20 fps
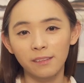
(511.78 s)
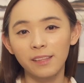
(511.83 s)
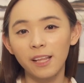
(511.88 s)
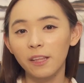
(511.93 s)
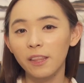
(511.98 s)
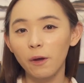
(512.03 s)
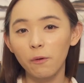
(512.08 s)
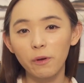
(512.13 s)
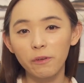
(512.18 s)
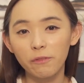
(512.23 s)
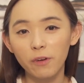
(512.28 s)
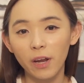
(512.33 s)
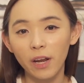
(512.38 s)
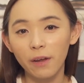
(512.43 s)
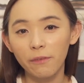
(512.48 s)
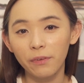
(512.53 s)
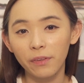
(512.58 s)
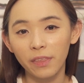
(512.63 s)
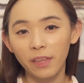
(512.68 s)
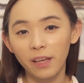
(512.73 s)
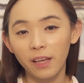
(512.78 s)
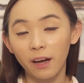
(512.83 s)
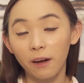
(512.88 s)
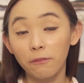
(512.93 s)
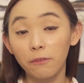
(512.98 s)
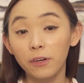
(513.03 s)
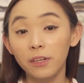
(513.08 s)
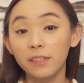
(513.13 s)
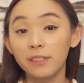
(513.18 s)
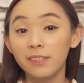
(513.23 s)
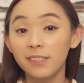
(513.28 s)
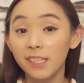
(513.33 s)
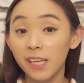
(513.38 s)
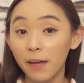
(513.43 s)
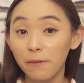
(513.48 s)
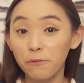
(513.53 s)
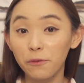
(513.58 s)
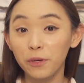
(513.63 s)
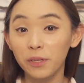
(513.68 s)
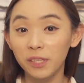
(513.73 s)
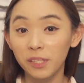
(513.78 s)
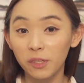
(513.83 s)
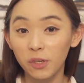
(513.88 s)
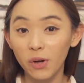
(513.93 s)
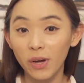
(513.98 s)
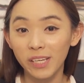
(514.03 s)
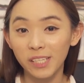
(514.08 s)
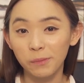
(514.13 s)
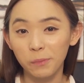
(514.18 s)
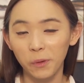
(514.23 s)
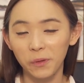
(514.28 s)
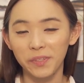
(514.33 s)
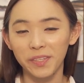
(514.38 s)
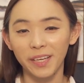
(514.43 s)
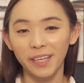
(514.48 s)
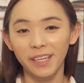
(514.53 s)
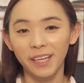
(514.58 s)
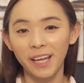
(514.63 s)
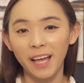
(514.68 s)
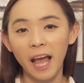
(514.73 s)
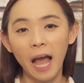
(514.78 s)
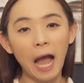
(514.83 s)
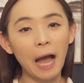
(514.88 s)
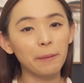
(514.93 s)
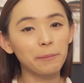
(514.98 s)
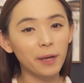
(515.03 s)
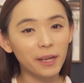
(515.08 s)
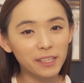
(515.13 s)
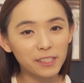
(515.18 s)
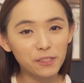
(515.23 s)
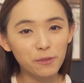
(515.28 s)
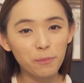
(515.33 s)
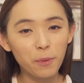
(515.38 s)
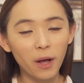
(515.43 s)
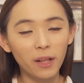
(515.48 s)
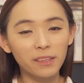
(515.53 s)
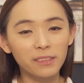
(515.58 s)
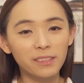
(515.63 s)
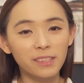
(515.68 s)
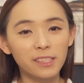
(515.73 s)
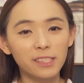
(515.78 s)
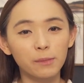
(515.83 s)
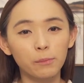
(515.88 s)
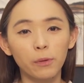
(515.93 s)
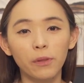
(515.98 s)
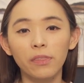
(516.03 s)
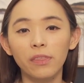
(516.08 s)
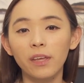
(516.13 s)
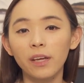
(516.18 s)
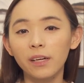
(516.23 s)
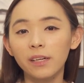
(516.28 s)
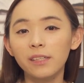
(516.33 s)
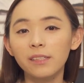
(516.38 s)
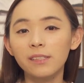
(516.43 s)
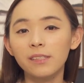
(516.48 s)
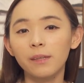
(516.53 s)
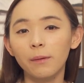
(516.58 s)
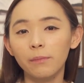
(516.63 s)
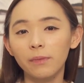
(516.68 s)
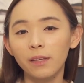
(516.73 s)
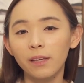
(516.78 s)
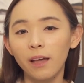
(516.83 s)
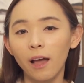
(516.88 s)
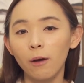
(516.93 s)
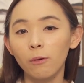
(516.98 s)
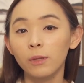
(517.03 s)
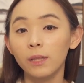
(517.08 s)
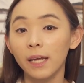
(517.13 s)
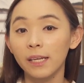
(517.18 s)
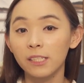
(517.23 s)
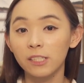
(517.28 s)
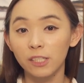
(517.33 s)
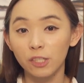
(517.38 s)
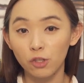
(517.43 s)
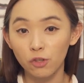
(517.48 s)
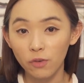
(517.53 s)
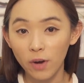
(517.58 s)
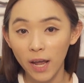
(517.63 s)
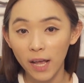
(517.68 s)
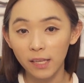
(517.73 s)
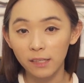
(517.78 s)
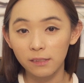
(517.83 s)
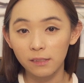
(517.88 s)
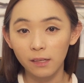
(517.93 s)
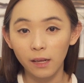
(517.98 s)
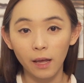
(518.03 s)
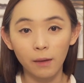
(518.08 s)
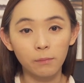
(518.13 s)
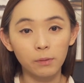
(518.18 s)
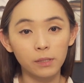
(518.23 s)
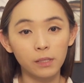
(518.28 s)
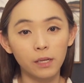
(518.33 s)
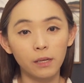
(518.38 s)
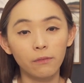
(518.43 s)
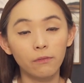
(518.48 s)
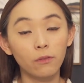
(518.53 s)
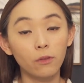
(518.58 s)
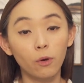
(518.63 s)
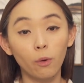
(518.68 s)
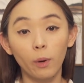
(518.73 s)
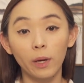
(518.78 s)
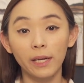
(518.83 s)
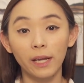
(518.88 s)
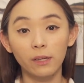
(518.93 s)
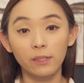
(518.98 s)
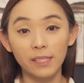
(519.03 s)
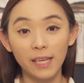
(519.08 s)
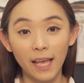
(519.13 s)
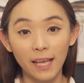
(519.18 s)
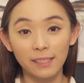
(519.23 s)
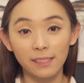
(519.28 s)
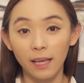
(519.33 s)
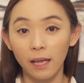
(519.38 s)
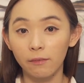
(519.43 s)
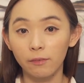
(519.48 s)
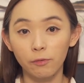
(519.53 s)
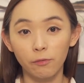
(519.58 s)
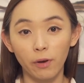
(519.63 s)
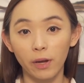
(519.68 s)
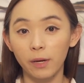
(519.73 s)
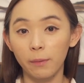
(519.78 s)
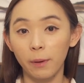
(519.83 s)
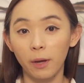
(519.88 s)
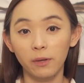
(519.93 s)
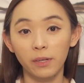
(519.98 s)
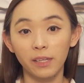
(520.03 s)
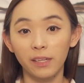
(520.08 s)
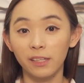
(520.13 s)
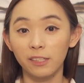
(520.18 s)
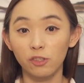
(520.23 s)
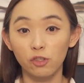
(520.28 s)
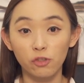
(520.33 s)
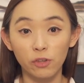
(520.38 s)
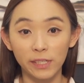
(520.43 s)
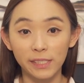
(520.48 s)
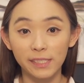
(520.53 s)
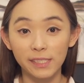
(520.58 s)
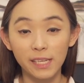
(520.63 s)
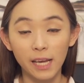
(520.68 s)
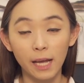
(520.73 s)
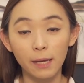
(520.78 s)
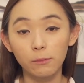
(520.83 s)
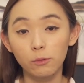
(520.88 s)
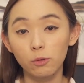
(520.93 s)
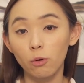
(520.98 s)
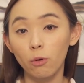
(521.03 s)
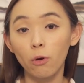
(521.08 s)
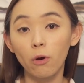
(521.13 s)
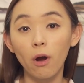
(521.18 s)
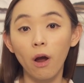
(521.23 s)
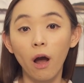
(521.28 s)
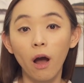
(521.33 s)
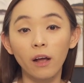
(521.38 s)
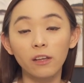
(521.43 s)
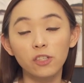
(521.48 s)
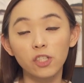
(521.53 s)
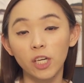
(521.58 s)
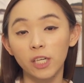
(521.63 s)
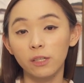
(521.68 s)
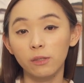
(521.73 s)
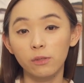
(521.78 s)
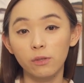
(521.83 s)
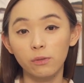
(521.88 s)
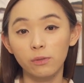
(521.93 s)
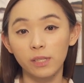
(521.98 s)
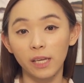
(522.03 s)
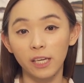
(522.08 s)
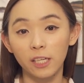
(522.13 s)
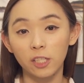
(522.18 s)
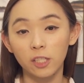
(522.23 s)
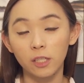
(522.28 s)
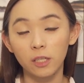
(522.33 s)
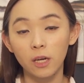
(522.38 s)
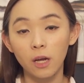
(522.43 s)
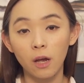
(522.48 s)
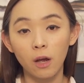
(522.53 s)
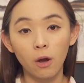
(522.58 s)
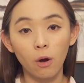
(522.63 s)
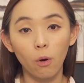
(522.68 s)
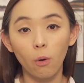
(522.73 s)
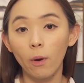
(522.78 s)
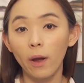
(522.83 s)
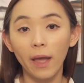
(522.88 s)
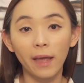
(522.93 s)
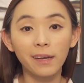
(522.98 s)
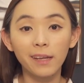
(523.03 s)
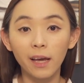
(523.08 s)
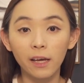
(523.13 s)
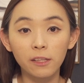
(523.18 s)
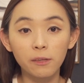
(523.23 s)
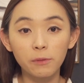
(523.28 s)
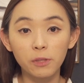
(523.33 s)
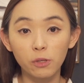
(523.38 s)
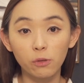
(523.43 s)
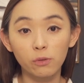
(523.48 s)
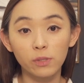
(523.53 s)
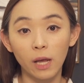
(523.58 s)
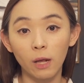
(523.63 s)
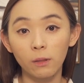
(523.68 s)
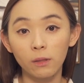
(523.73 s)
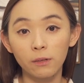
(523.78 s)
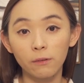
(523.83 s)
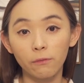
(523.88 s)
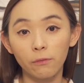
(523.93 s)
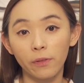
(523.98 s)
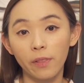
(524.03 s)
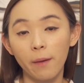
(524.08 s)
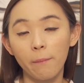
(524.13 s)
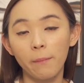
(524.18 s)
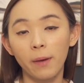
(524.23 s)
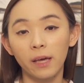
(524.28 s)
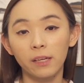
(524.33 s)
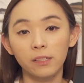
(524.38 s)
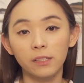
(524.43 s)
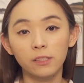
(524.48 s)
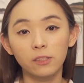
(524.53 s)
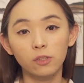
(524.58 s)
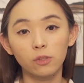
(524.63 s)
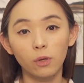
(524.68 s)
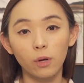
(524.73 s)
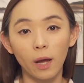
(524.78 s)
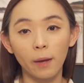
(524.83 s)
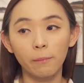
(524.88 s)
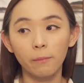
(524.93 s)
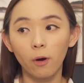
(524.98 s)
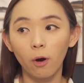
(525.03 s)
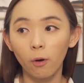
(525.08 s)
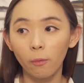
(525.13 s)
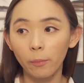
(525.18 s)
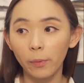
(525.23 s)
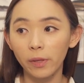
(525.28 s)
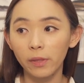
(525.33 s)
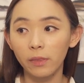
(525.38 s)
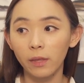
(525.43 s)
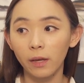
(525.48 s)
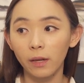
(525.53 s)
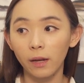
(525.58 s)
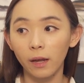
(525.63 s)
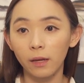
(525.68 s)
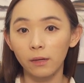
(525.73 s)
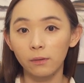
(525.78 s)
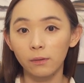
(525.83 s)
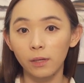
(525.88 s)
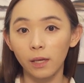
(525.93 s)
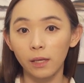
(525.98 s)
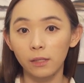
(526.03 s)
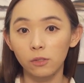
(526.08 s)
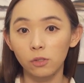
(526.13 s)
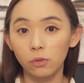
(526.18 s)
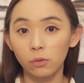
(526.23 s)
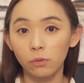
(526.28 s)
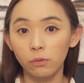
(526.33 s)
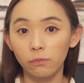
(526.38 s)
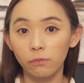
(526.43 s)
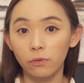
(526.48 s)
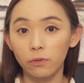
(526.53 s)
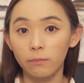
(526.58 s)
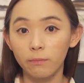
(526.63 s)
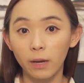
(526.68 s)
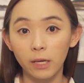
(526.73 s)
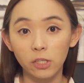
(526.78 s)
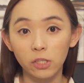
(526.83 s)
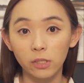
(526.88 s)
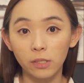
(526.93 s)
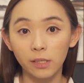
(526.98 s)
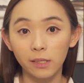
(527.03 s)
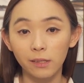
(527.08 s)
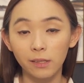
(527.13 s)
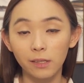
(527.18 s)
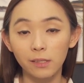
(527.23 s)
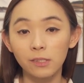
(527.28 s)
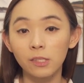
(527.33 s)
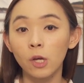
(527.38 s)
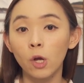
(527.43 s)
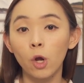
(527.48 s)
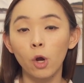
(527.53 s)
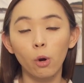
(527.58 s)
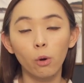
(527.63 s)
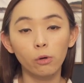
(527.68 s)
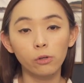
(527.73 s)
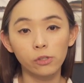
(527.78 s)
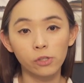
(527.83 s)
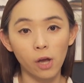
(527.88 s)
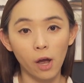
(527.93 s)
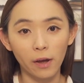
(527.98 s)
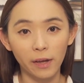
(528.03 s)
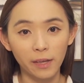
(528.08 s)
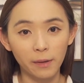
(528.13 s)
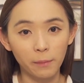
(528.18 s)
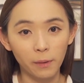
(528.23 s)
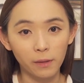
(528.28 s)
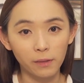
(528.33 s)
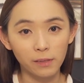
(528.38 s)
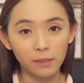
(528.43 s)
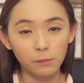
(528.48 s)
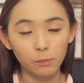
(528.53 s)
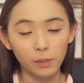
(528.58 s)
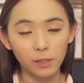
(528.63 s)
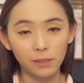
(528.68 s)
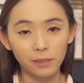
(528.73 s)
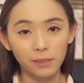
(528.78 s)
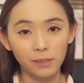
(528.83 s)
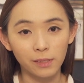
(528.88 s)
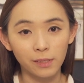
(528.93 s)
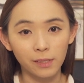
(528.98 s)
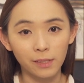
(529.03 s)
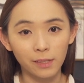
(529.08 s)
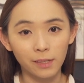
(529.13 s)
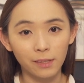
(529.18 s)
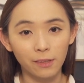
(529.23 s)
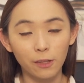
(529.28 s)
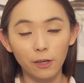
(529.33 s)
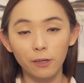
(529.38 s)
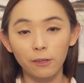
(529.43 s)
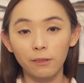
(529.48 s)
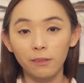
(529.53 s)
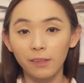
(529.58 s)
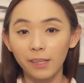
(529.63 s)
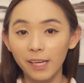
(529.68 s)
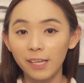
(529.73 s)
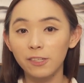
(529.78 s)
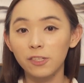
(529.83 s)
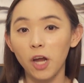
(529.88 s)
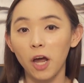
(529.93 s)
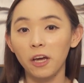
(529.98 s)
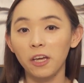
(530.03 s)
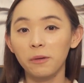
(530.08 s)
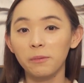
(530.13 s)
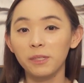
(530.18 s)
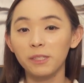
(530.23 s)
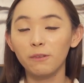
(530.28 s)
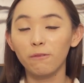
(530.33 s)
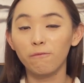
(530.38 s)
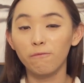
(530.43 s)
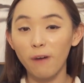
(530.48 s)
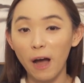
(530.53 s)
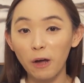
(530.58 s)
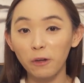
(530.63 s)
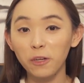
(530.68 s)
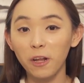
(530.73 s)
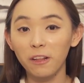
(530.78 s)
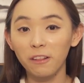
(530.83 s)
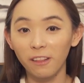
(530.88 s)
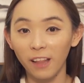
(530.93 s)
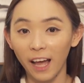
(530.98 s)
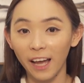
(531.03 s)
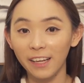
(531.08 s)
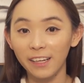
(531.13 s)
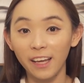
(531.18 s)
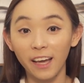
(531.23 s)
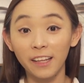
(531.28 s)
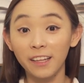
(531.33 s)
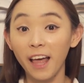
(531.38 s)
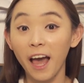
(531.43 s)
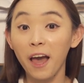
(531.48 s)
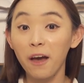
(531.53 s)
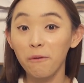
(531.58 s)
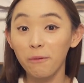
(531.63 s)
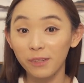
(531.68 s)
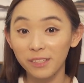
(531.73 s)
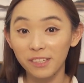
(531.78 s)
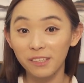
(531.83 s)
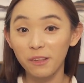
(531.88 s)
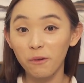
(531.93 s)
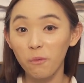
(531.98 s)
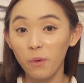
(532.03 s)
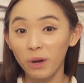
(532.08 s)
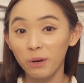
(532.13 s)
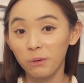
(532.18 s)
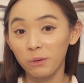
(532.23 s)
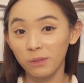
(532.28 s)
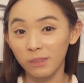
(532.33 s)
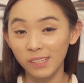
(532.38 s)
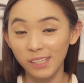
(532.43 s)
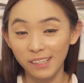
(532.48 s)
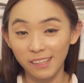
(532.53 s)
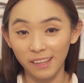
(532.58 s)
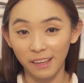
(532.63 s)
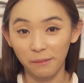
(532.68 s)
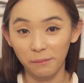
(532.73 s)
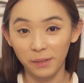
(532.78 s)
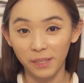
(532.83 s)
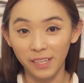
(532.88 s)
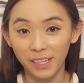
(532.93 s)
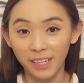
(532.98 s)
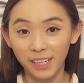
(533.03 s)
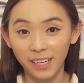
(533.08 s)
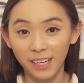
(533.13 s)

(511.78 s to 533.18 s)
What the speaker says: Now that we've got everything covered, time for a little expose. I'm not into politics, but there is something I would like to address that I believe no one else has. I haven't read about it in Straits Times or on Channel News Asia or any other news outlet for that matter. So I'm hoping that I don't get sued for mentioning this or talking about this, because there are leaked documents found online and I wasn't the one who leaked them.